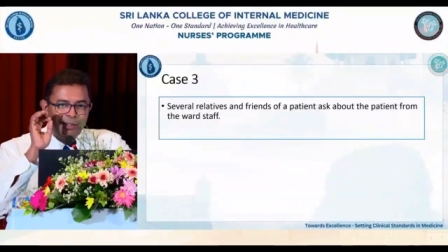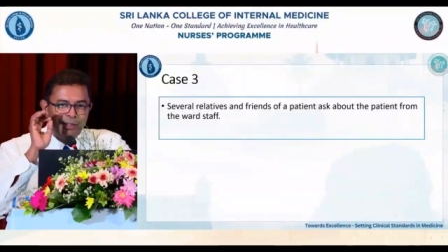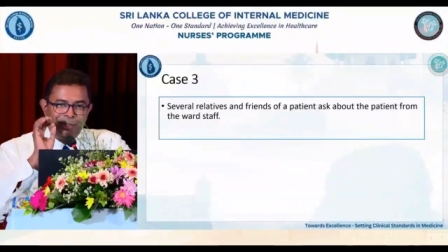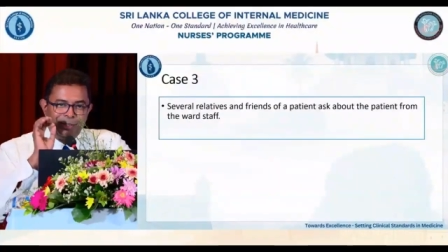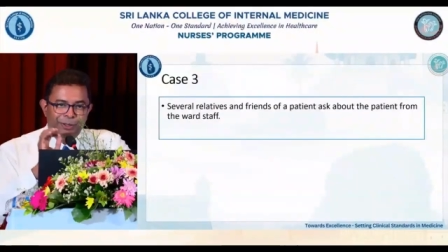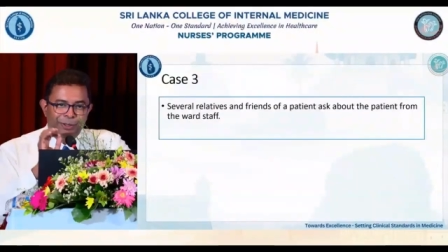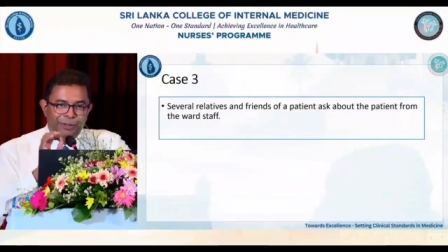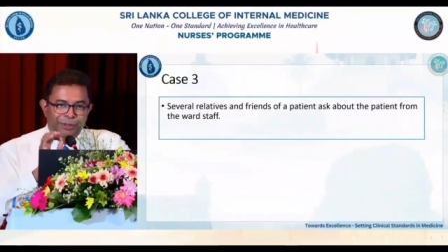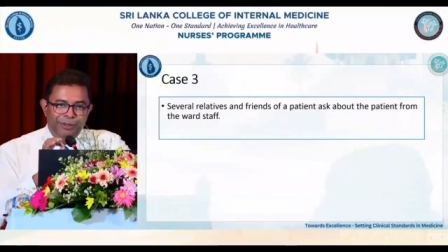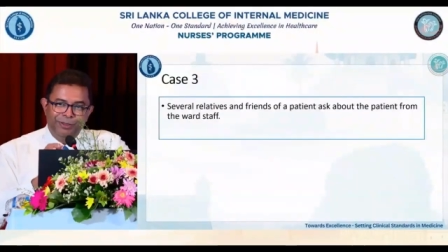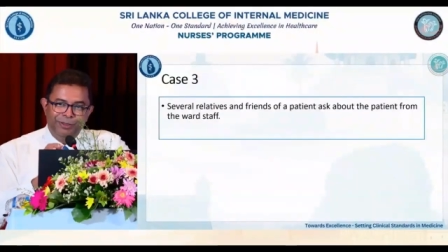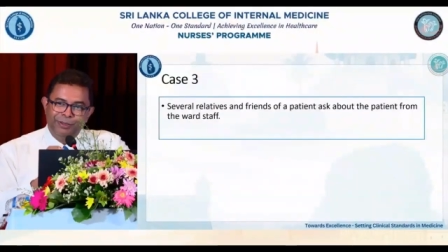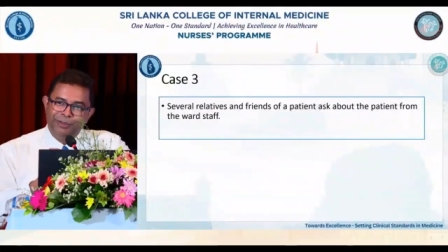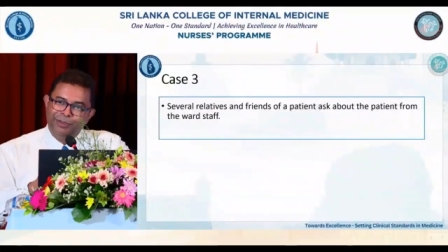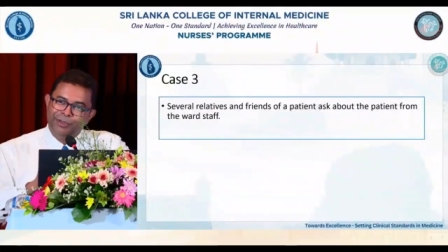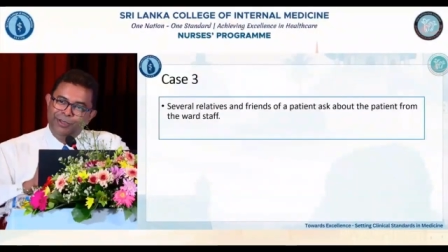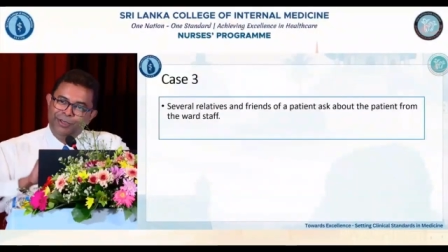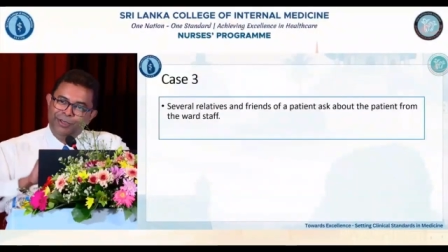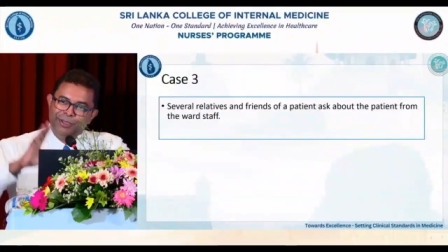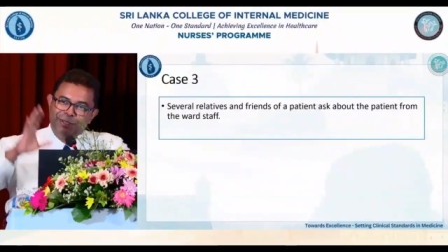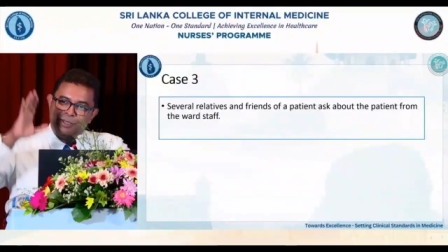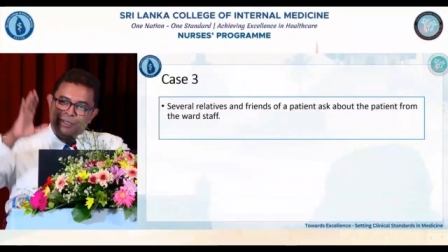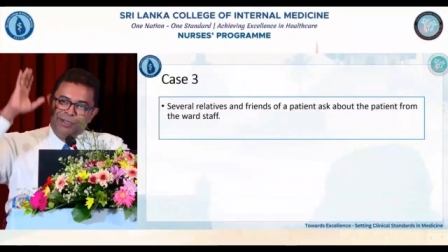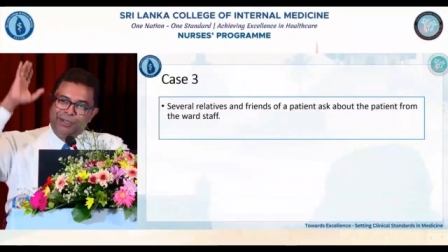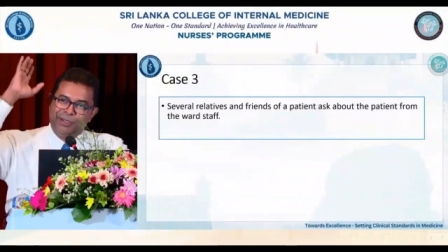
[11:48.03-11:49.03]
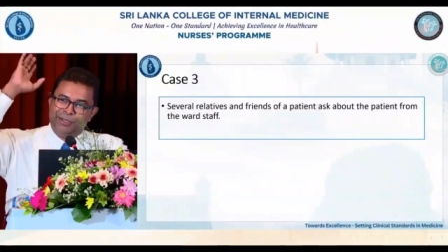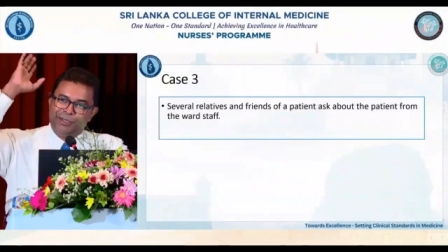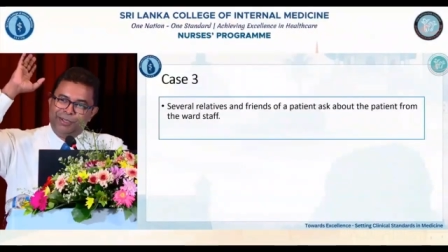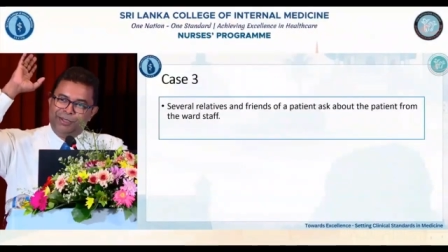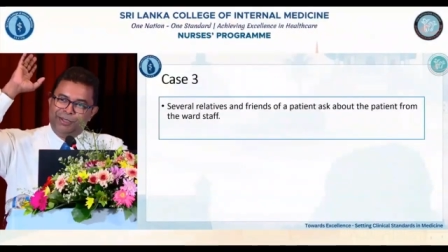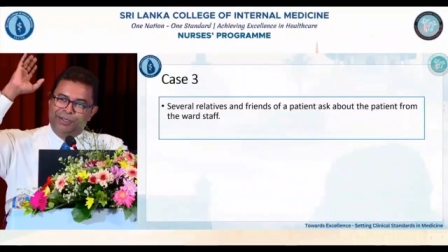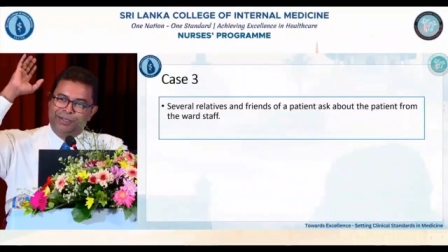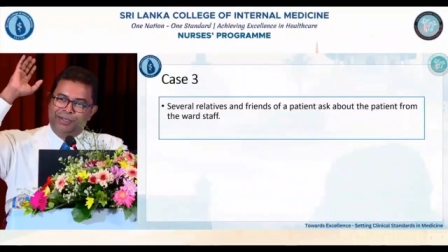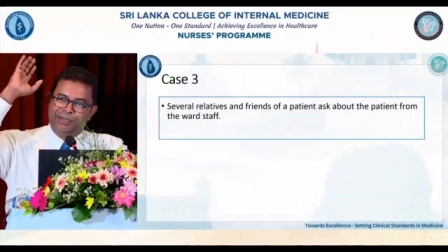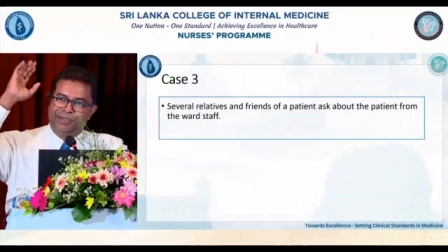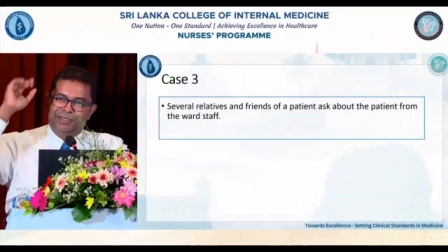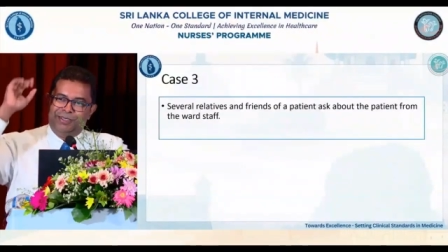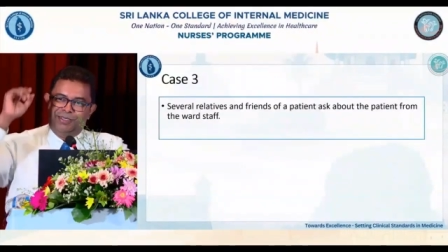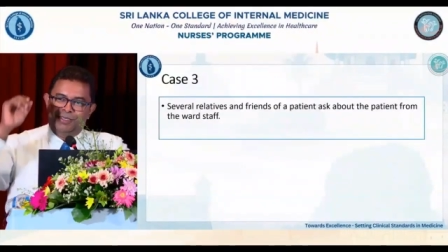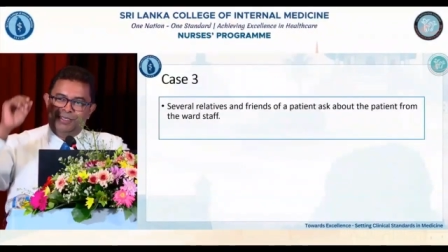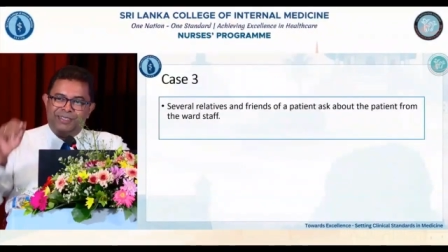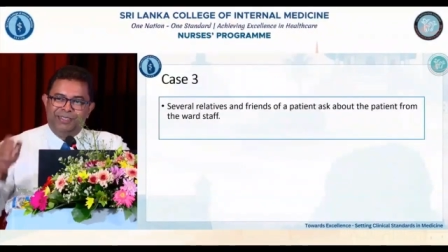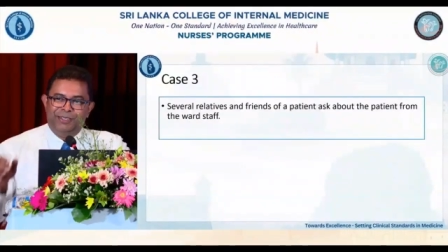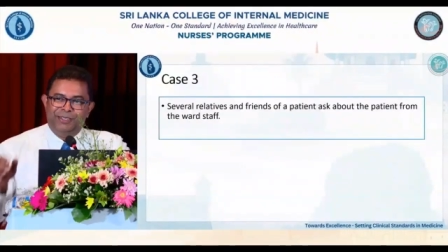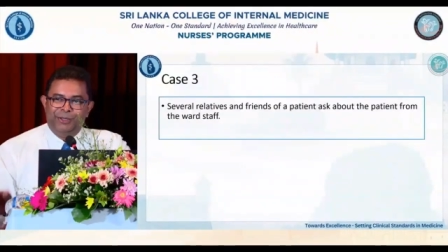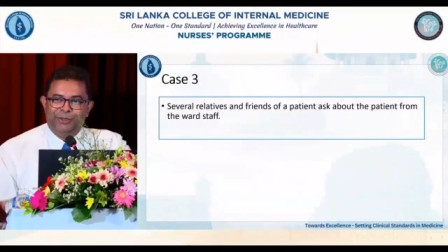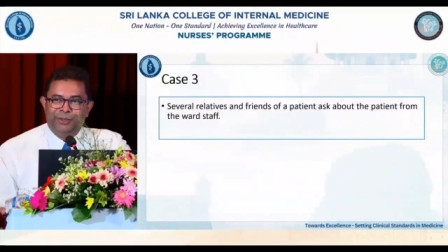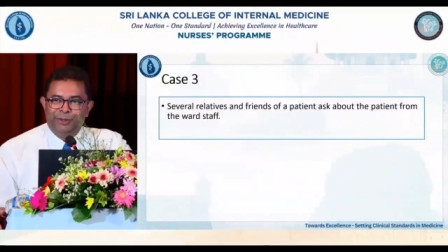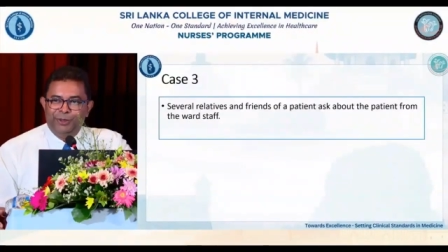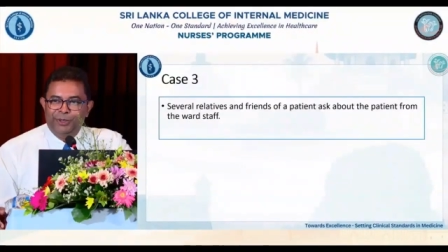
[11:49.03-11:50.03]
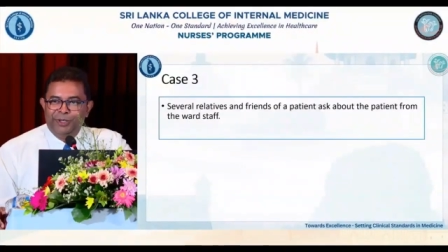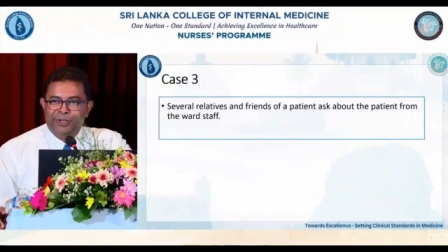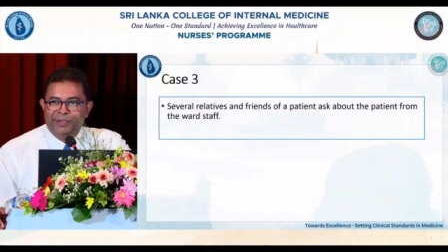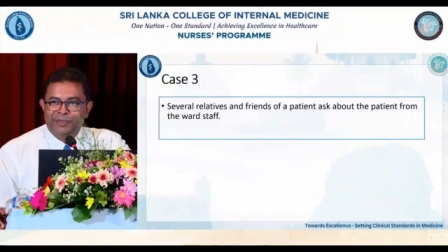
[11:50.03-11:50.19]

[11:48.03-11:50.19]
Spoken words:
throw